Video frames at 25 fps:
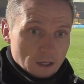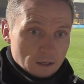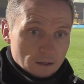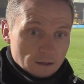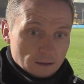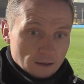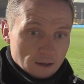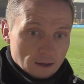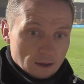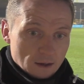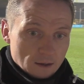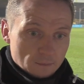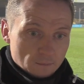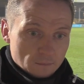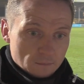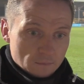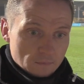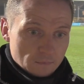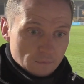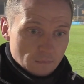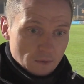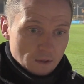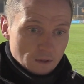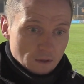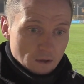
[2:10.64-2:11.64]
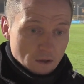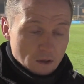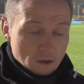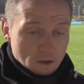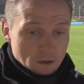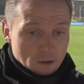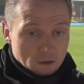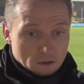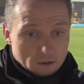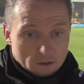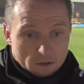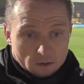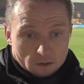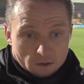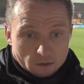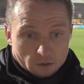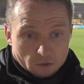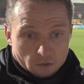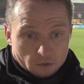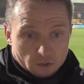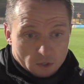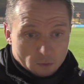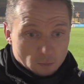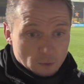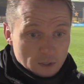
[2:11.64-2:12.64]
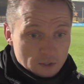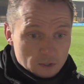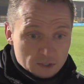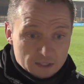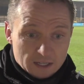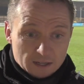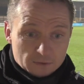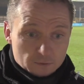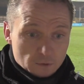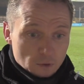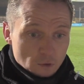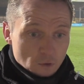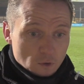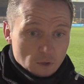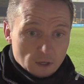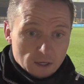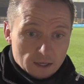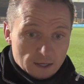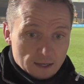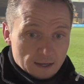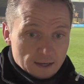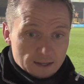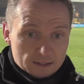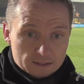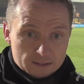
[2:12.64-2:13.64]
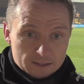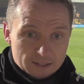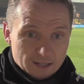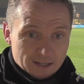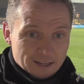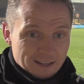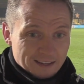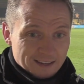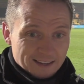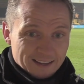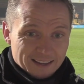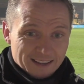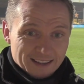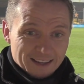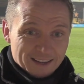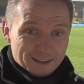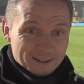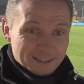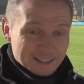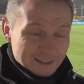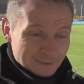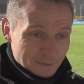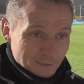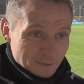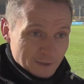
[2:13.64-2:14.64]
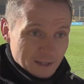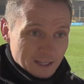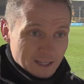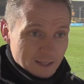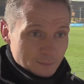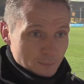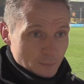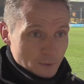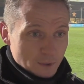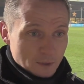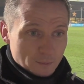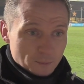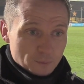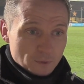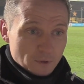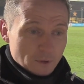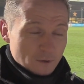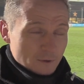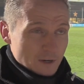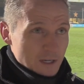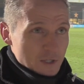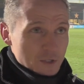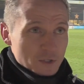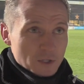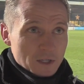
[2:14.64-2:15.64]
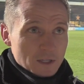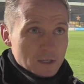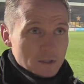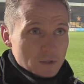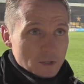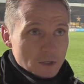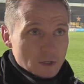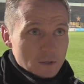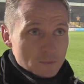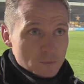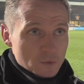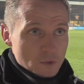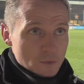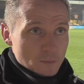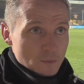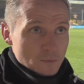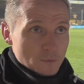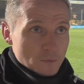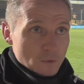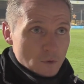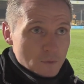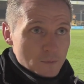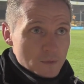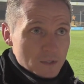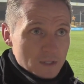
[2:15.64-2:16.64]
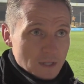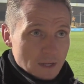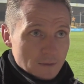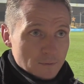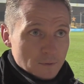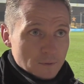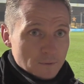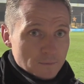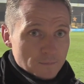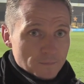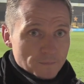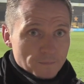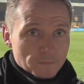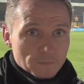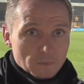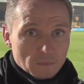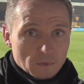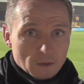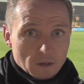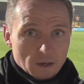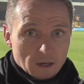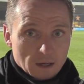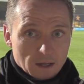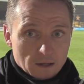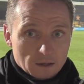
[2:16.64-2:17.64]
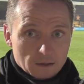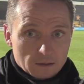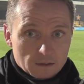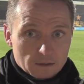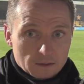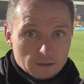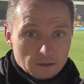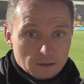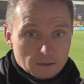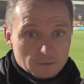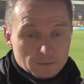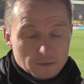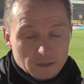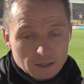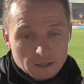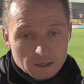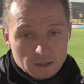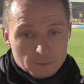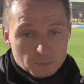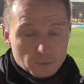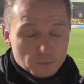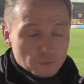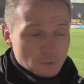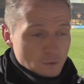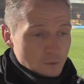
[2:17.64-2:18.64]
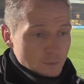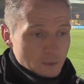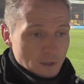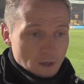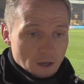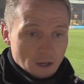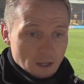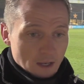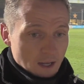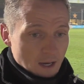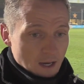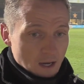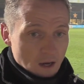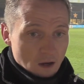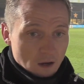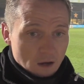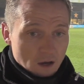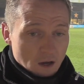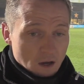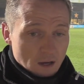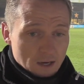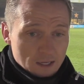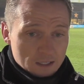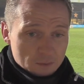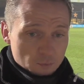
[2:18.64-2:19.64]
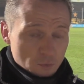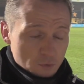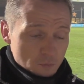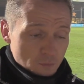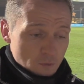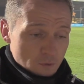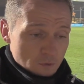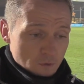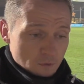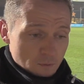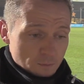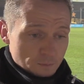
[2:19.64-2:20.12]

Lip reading: And so we just have to look at it as a defeat, but progression in terms of the performance level. And if they keep performing like that, I can't ask much more of